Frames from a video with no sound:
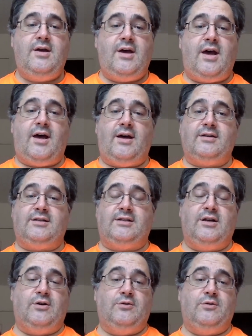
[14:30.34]
Uh,
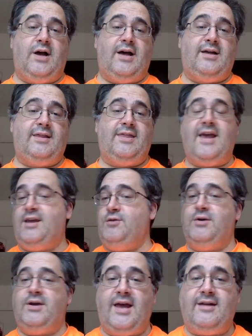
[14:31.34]
so uh, thank
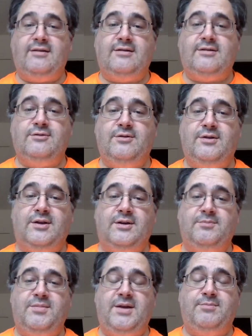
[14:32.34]
you again to the
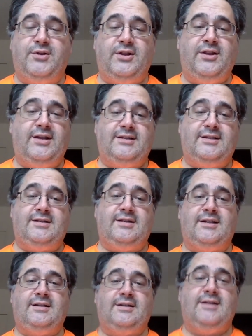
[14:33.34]
people that
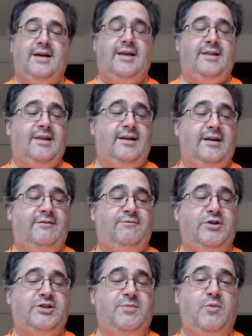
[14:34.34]
uh, that have
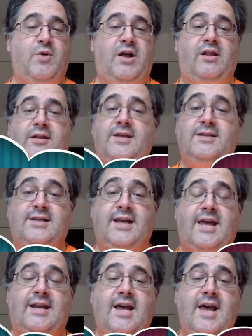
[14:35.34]
wished me well on this,
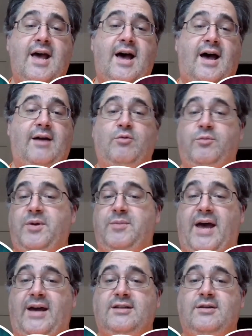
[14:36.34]
and I will be
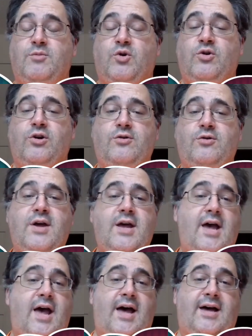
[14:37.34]
back tomorrow.
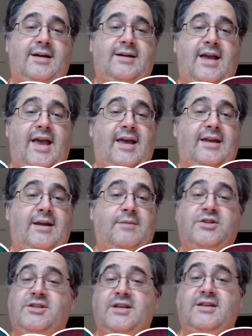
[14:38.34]
Uh, and I'm
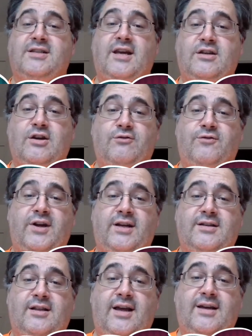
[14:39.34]
just going to say, don't forget
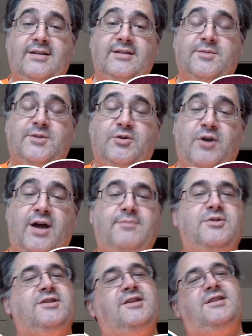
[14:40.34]
to like and subscribe,
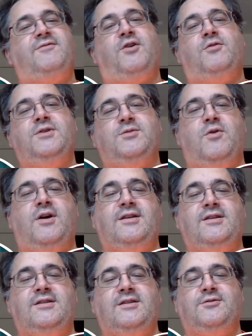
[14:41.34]
just because I've always
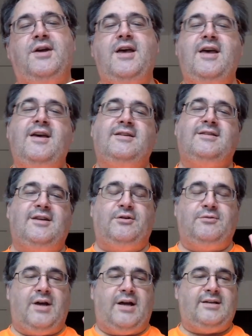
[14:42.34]
wanted to.
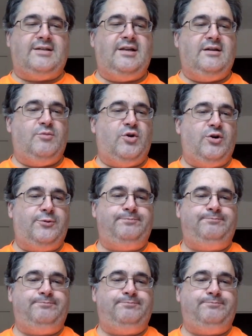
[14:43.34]
So see you tomorrow.